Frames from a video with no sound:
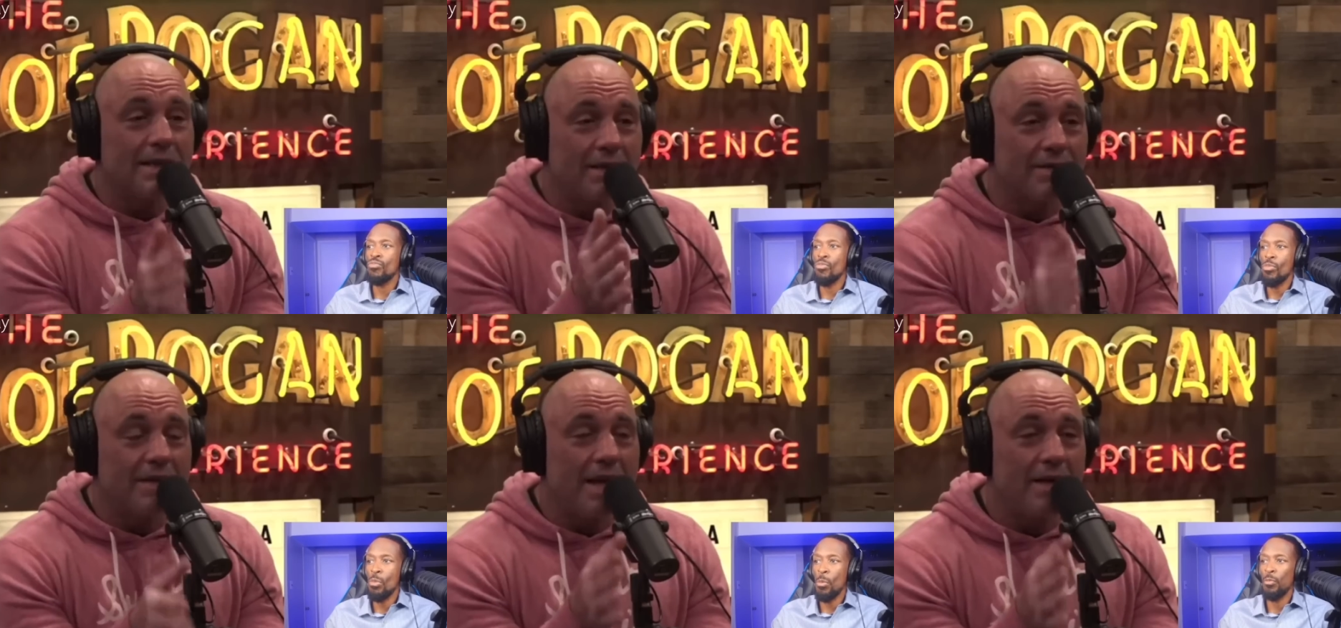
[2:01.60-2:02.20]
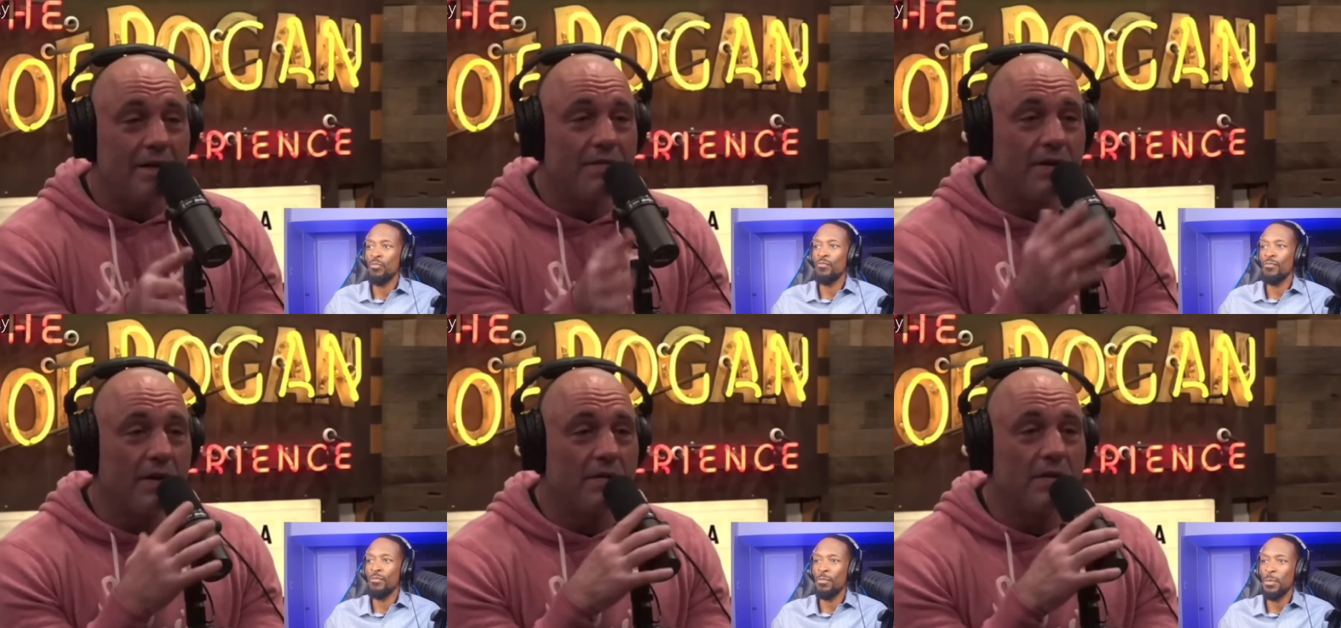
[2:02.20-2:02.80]
Speaker 1: they're scared get, of
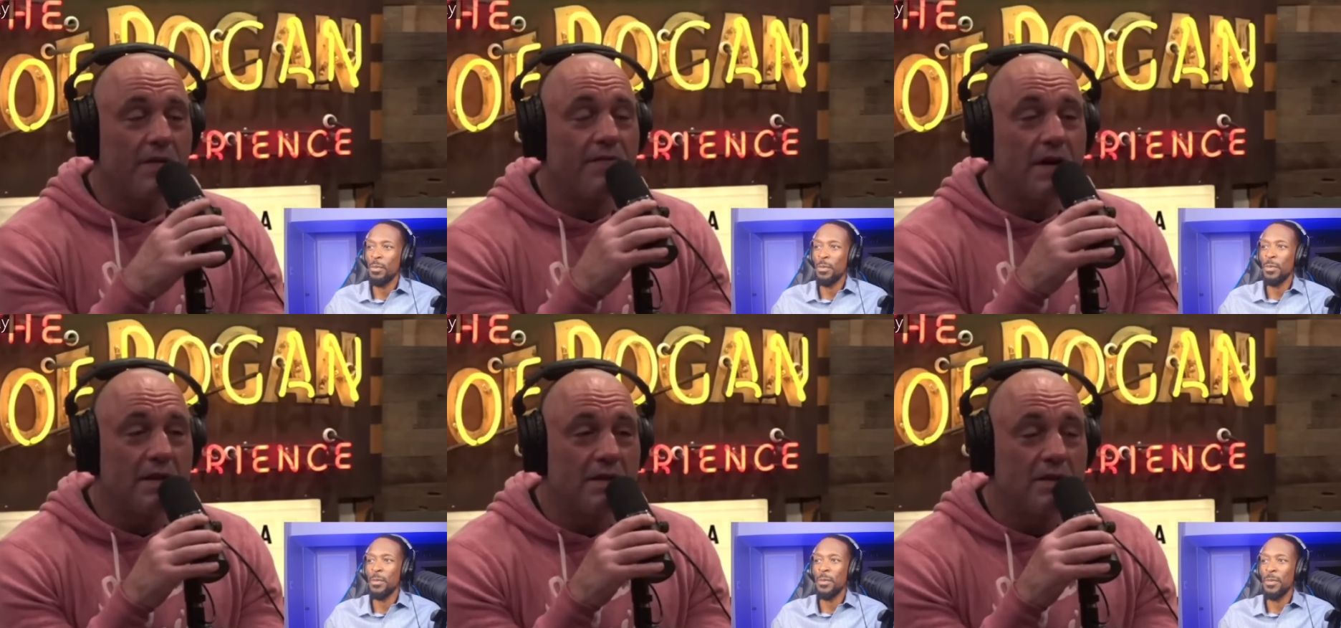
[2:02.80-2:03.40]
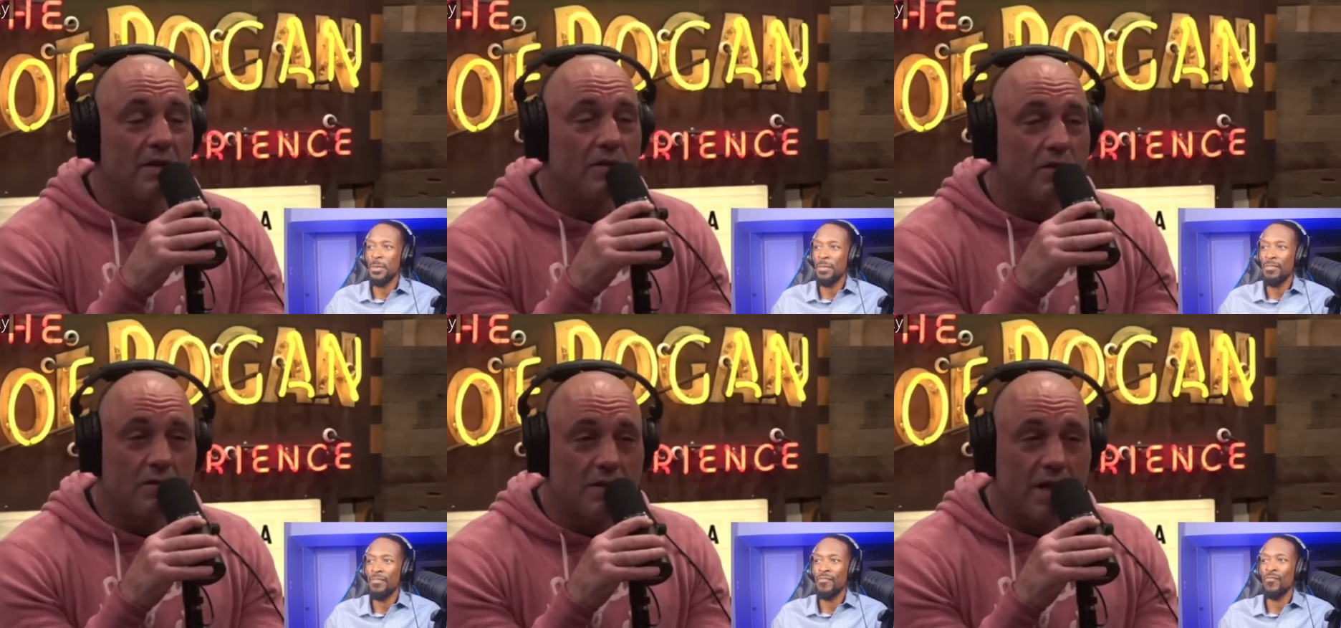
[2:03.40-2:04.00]
her. they're fucking. they're together.
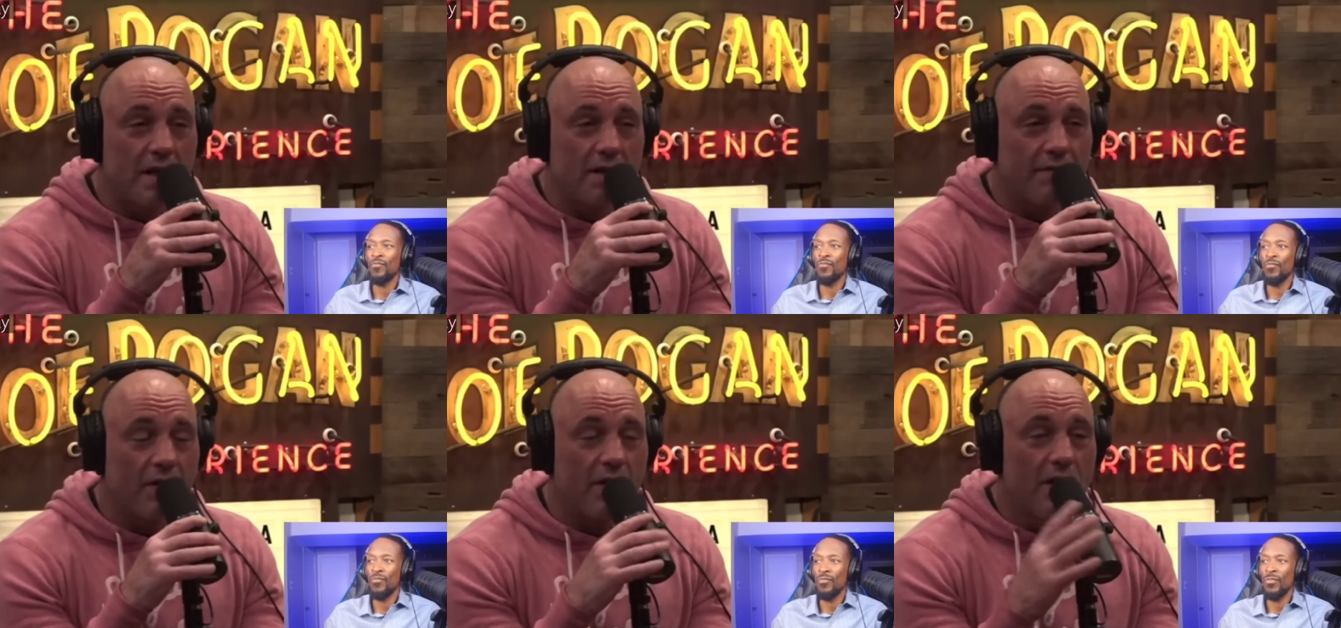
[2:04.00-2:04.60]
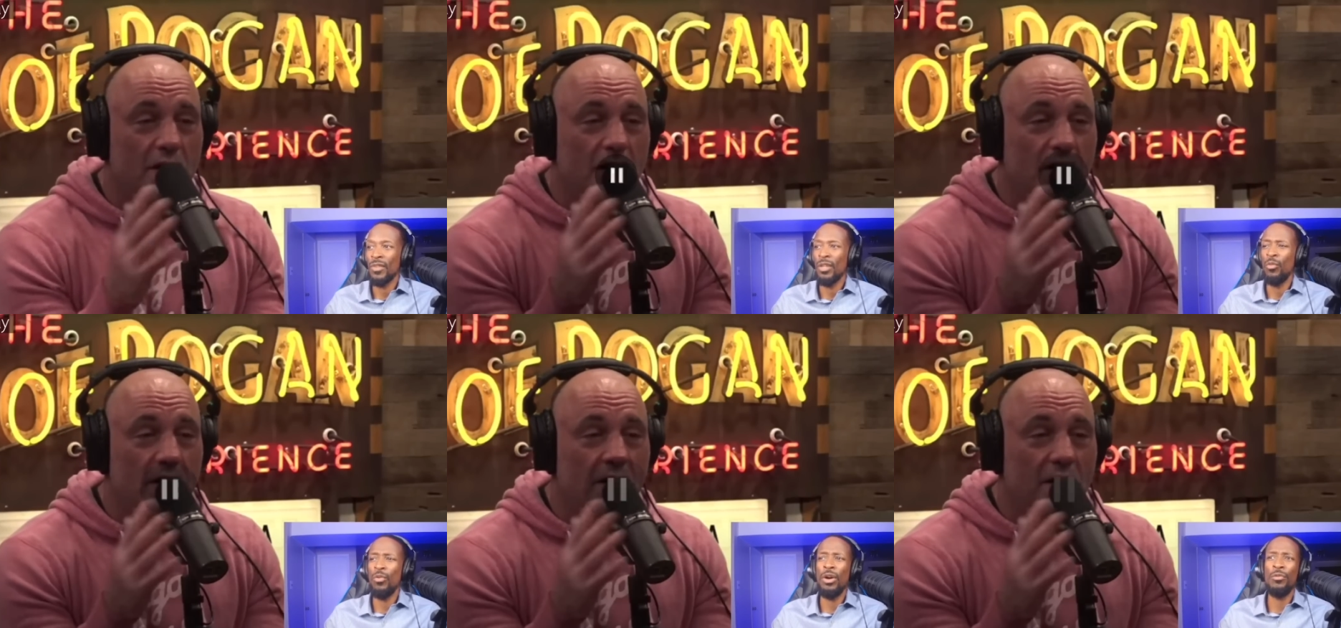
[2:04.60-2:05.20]
so scared
Speaker 2: of her.
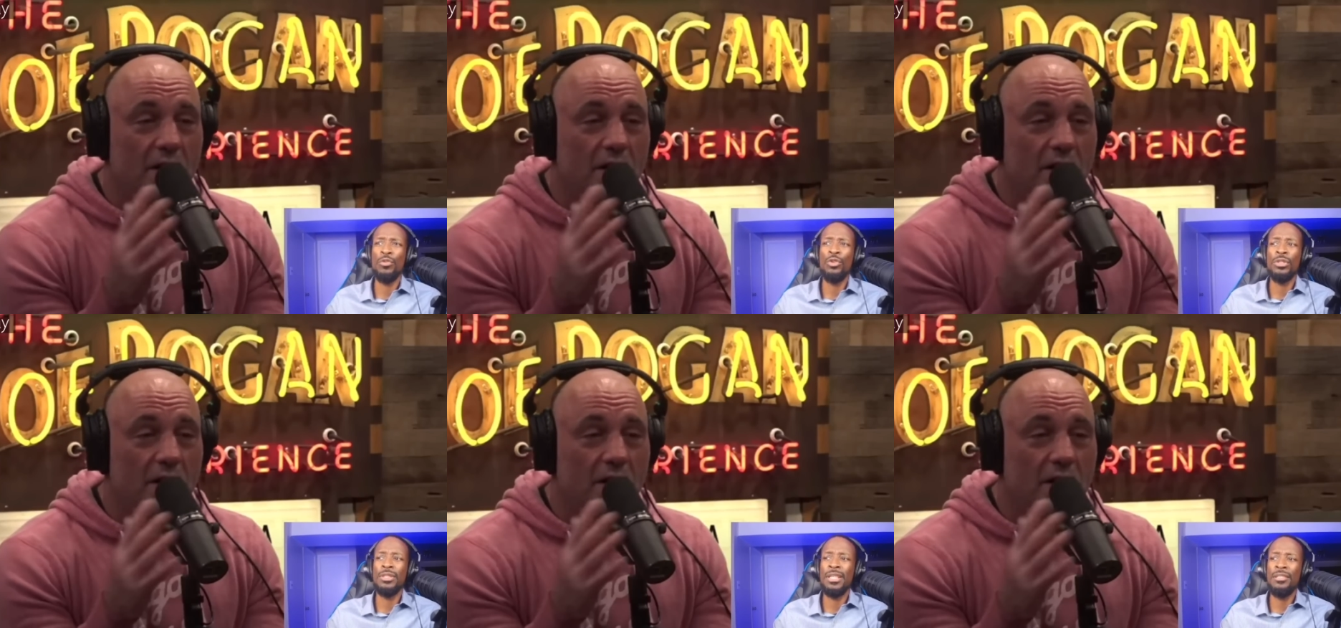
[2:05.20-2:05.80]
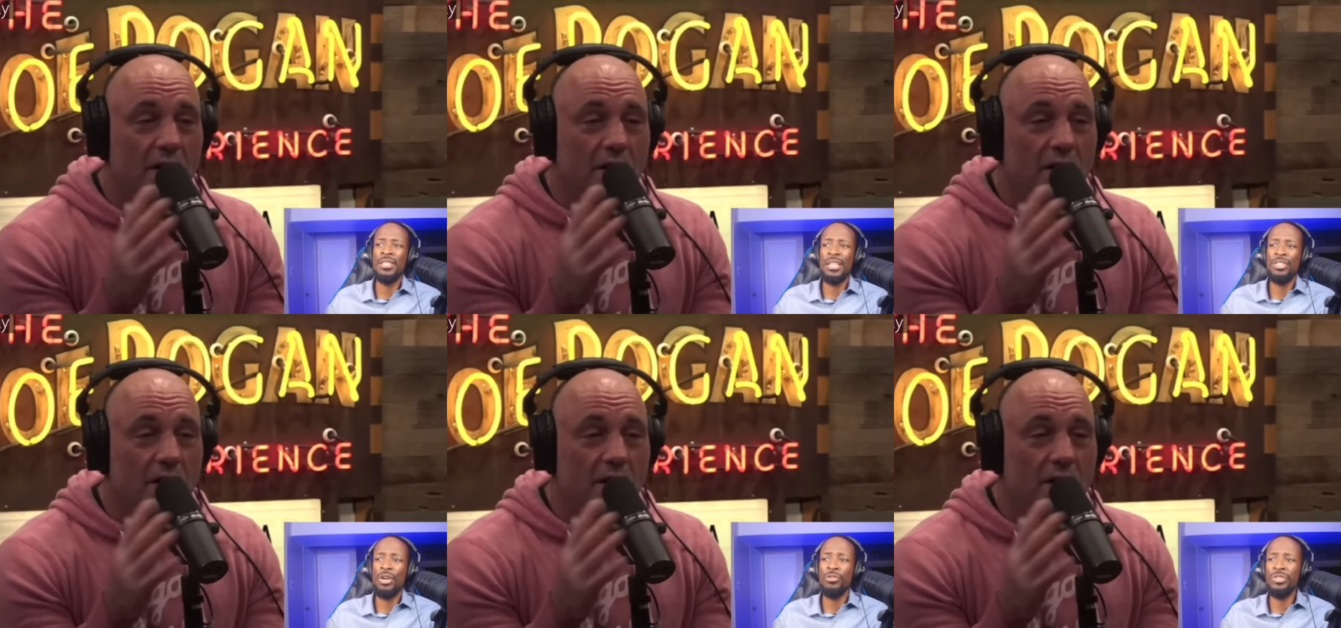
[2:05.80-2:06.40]
well, they're saying
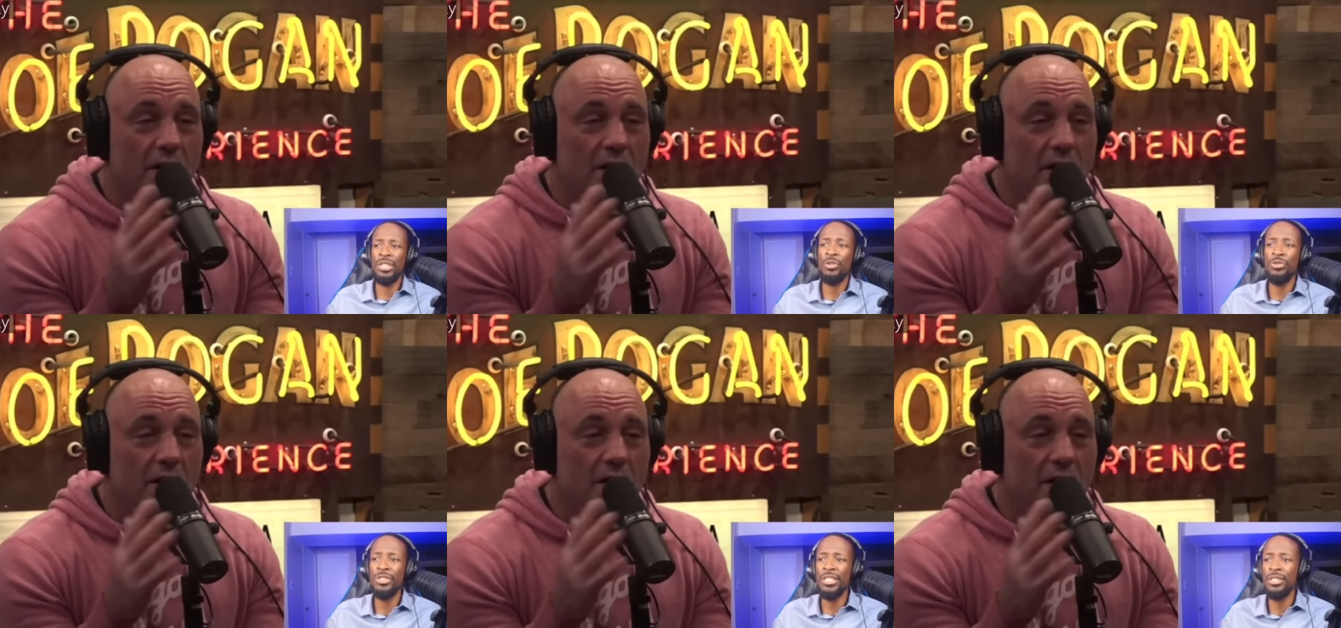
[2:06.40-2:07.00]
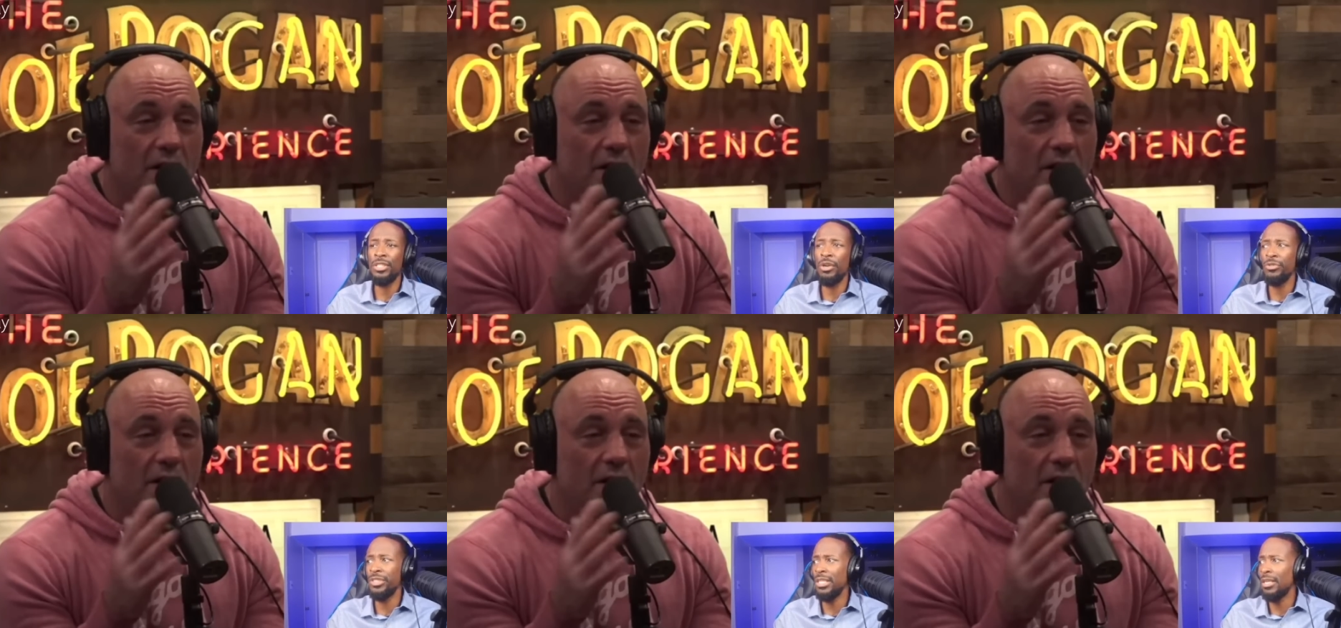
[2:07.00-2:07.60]
Tulsi. Who's this
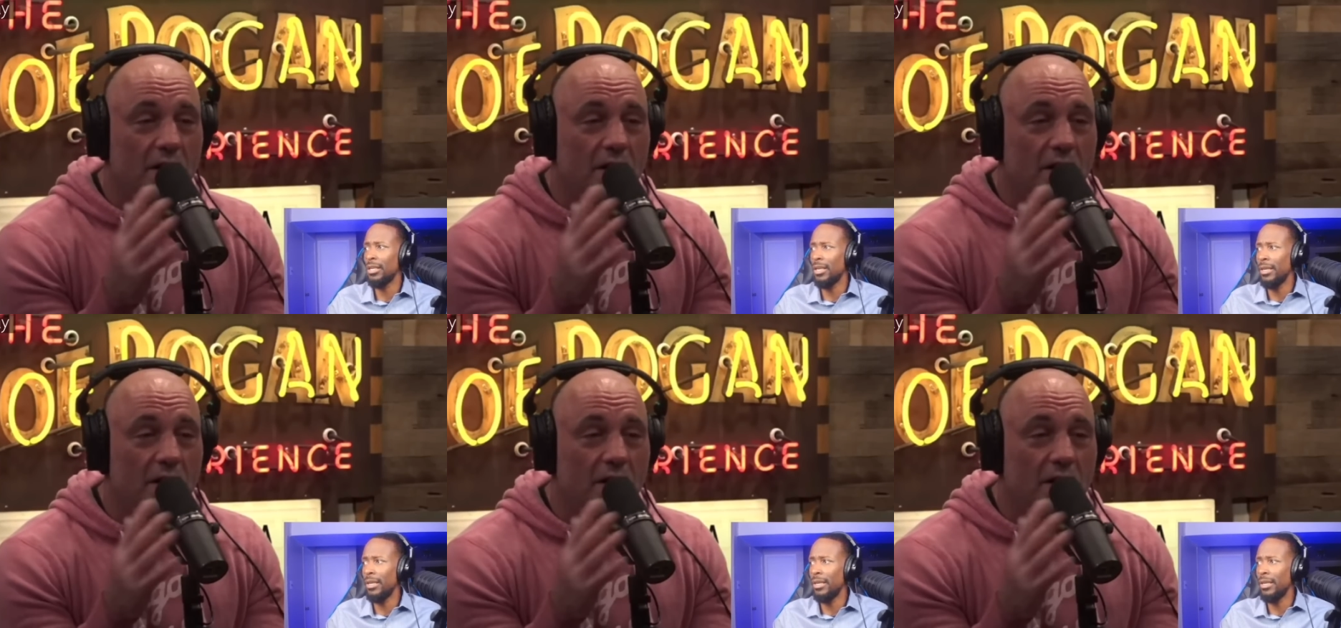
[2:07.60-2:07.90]
Tulsi young